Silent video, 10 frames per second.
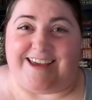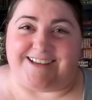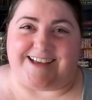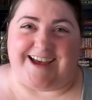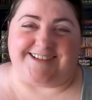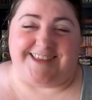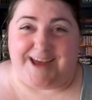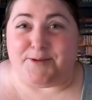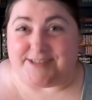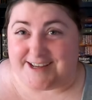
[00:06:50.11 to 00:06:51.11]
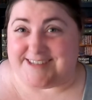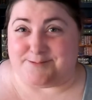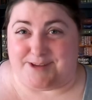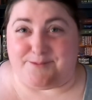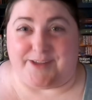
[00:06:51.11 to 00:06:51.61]
Yes, guys, that was all
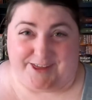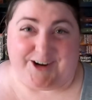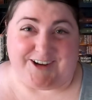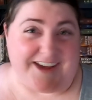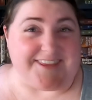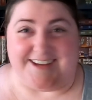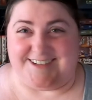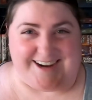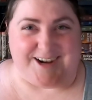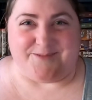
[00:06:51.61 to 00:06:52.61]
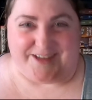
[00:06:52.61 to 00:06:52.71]
September third, not the entire